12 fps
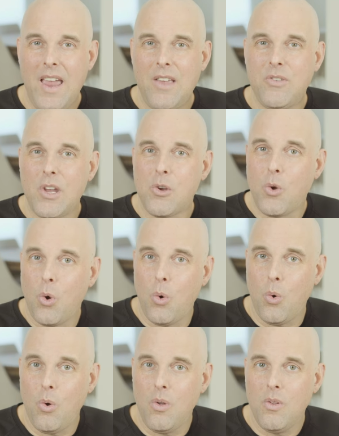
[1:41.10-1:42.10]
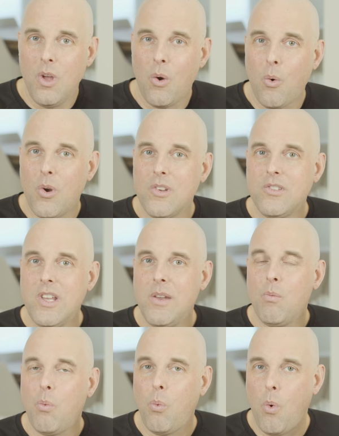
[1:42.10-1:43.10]
is it cool or is
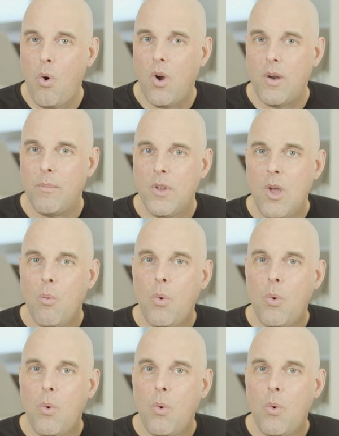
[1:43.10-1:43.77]
it warm?